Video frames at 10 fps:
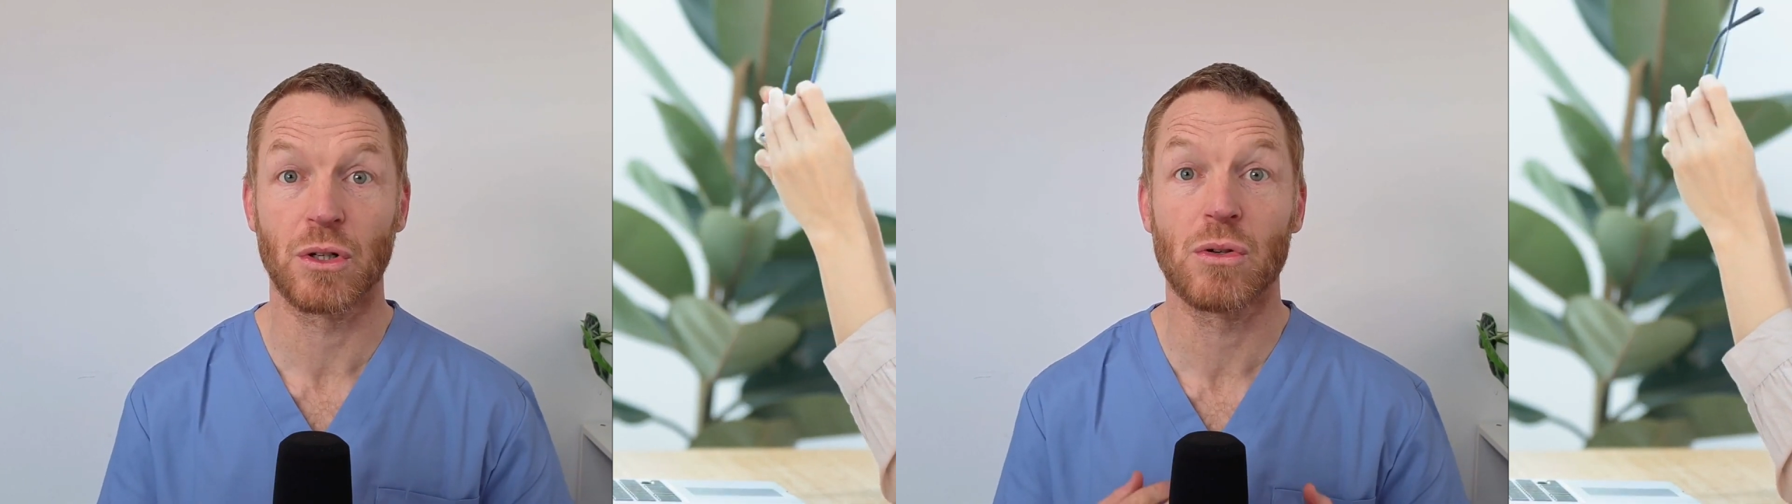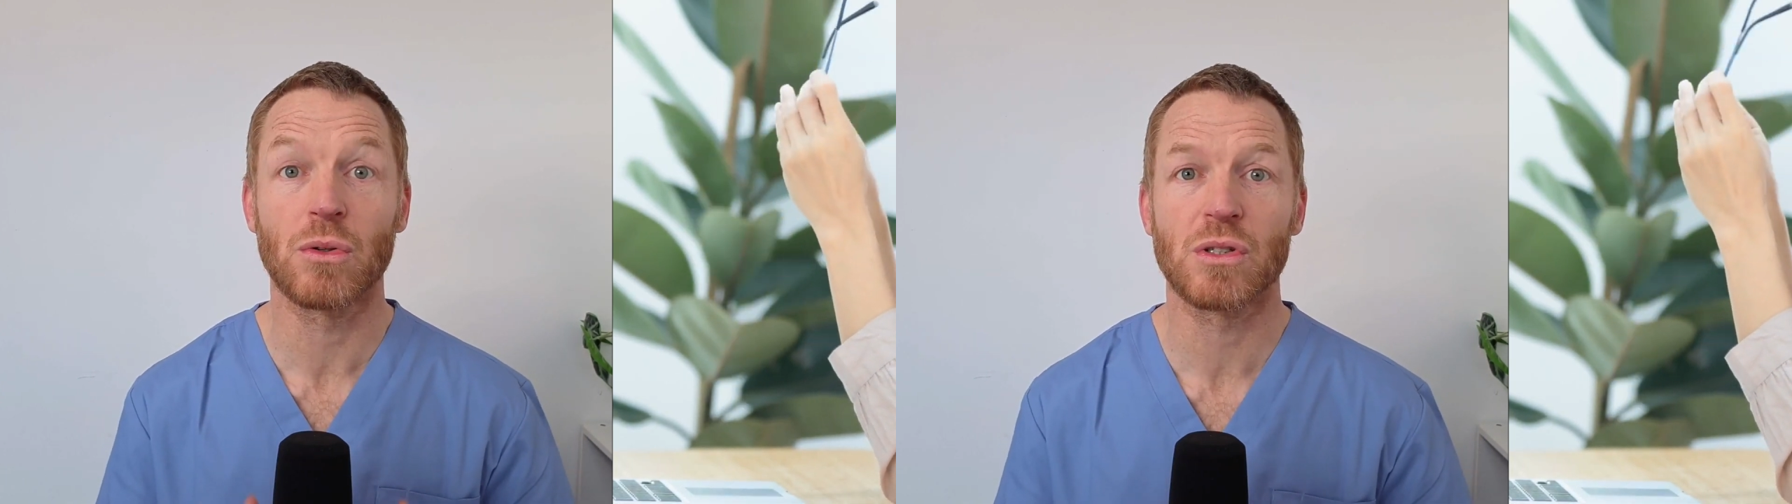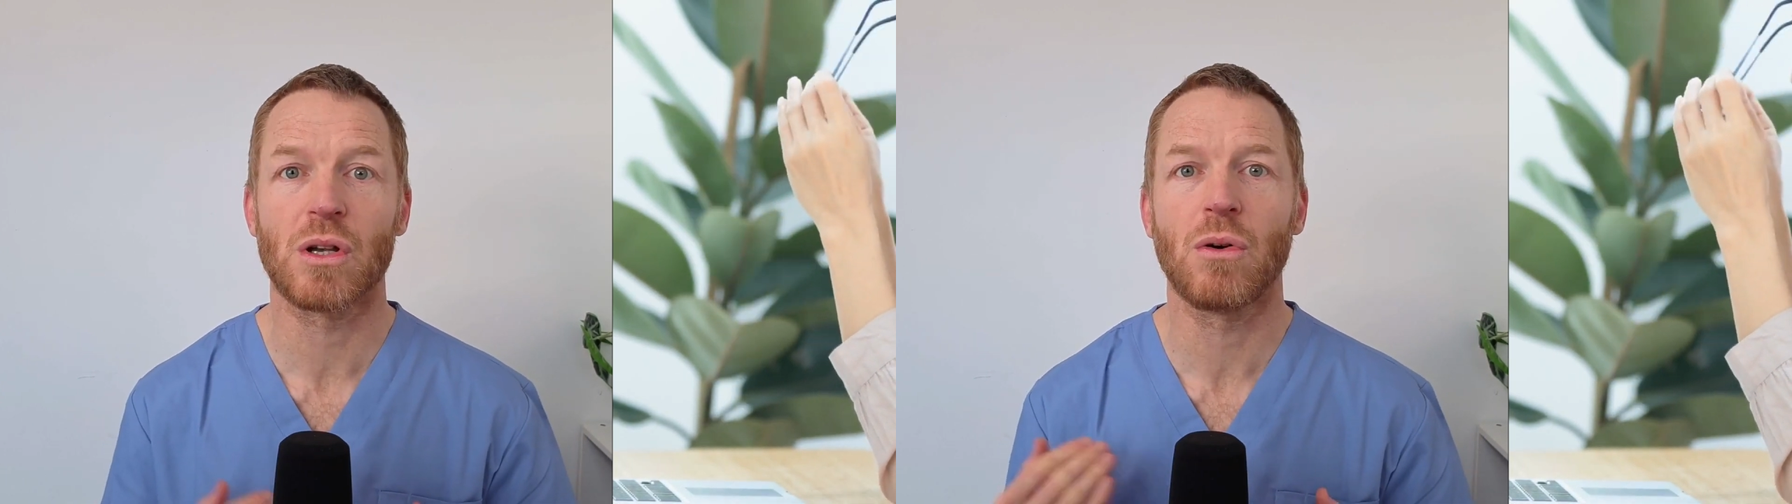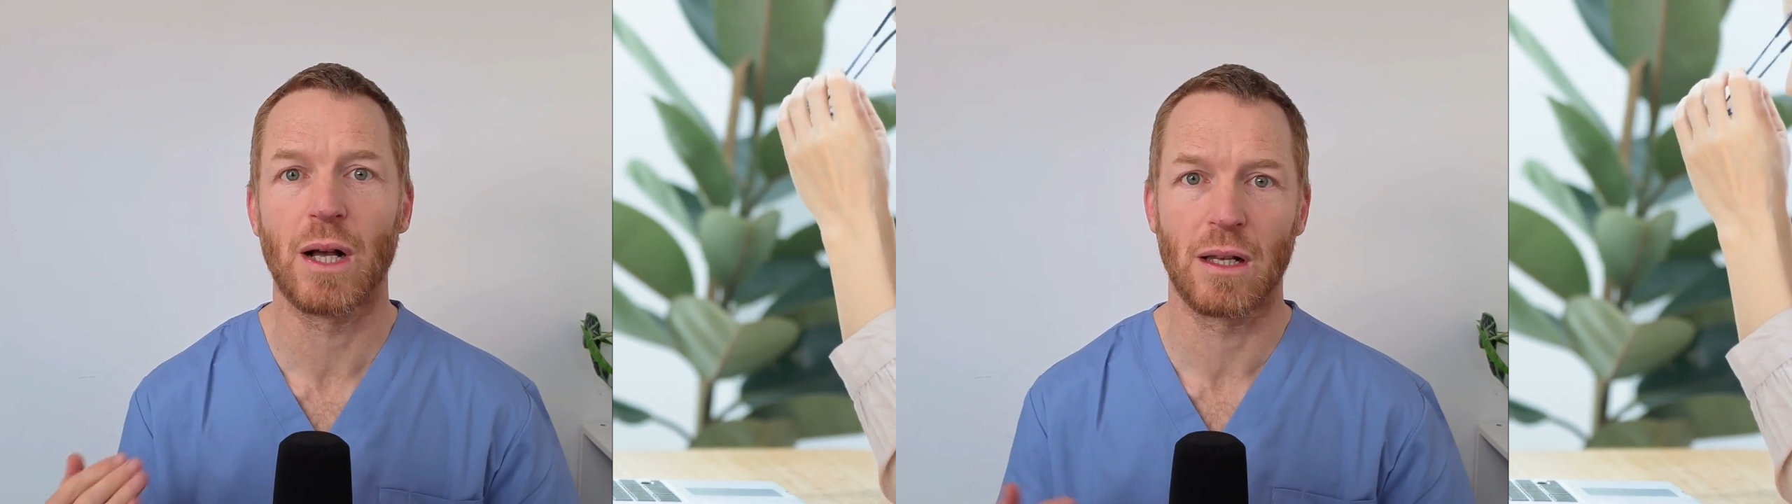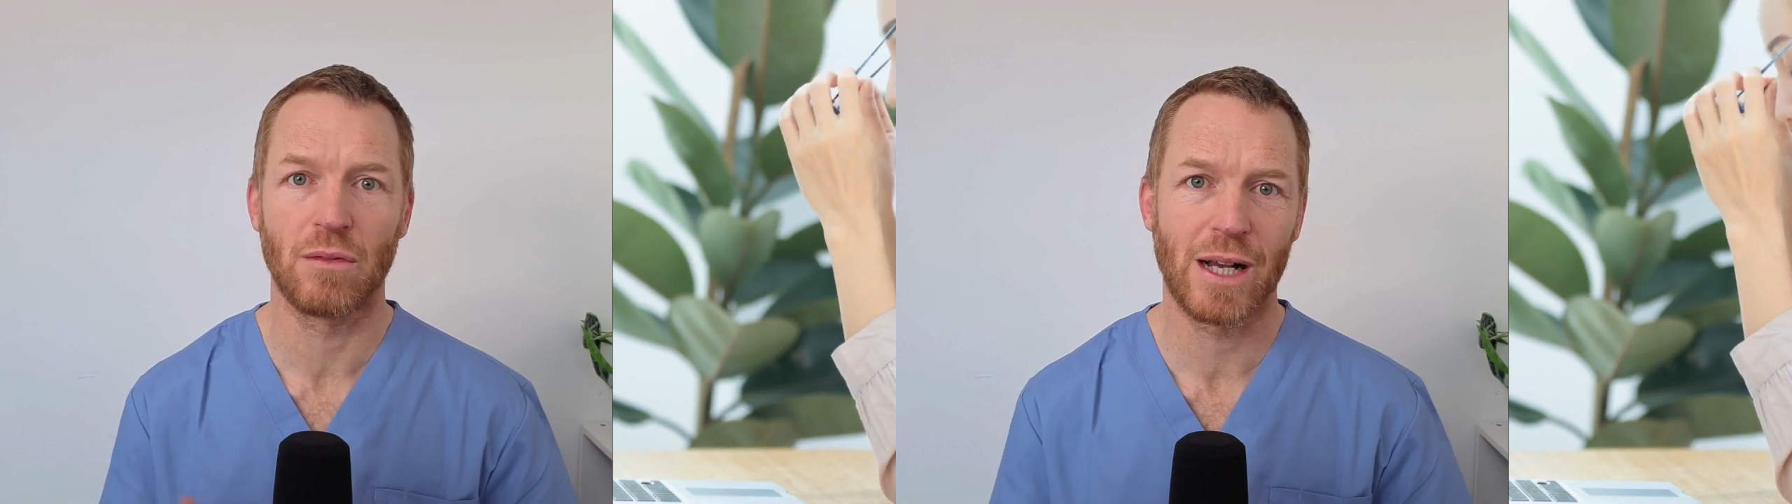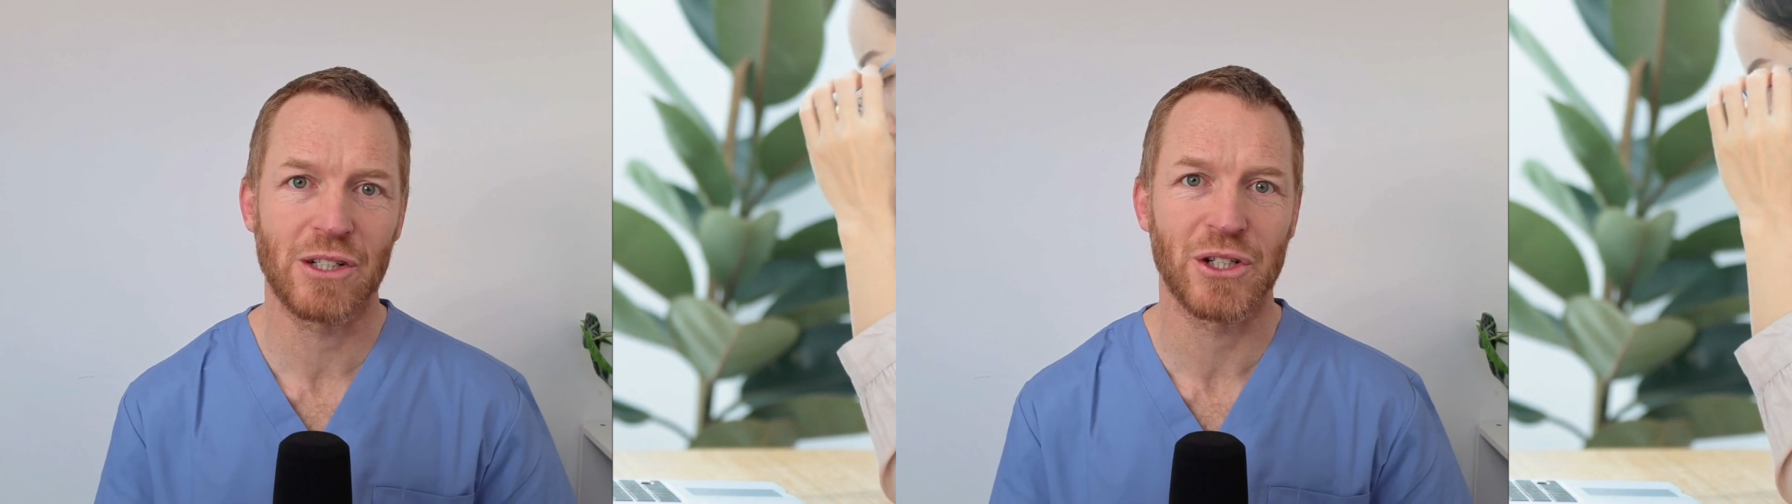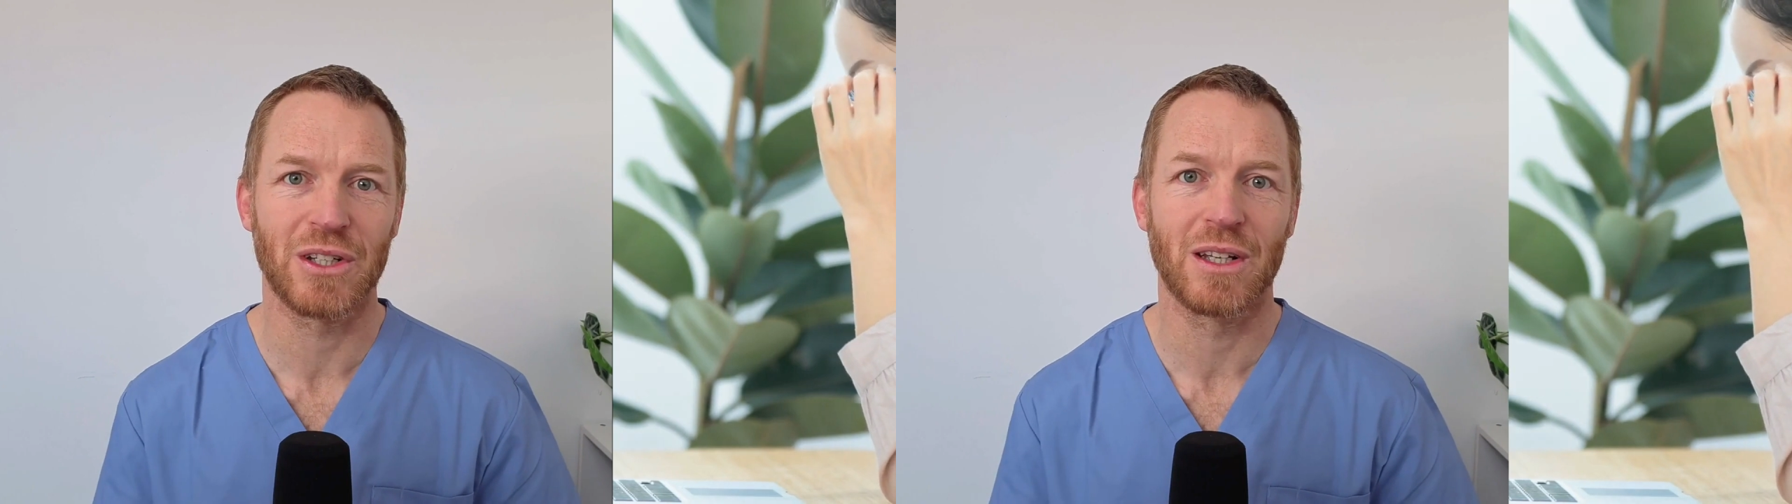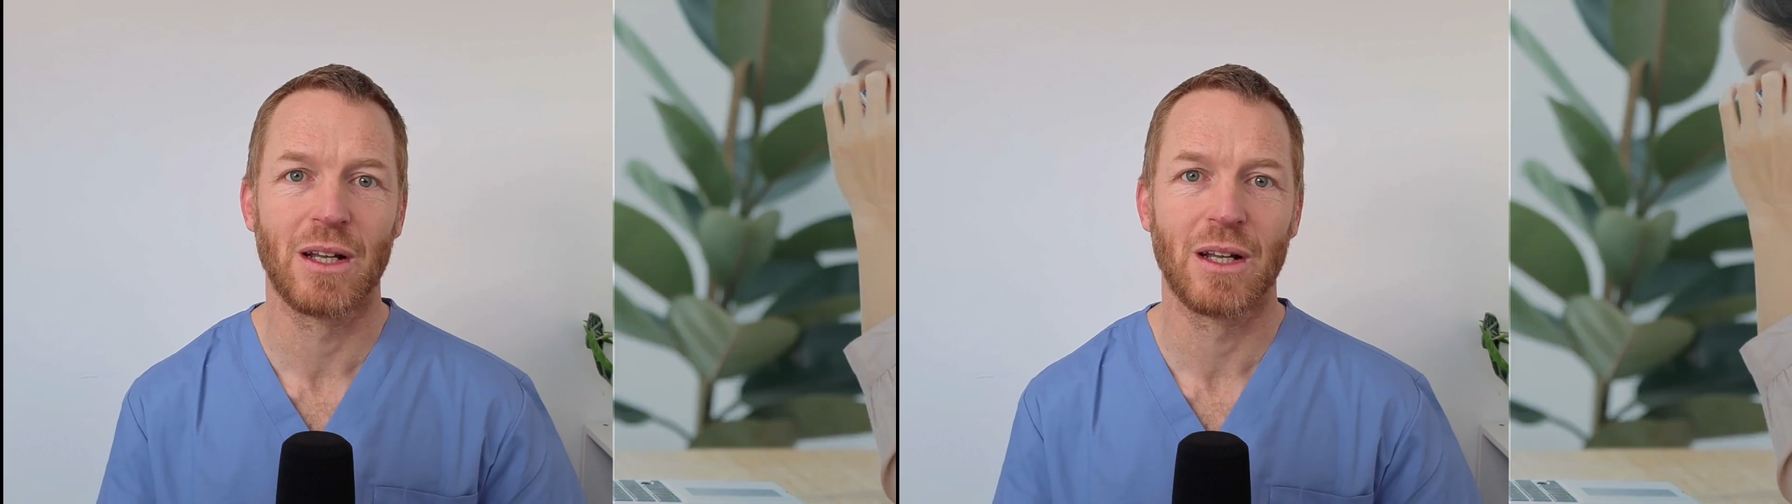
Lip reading: cortisol elevation.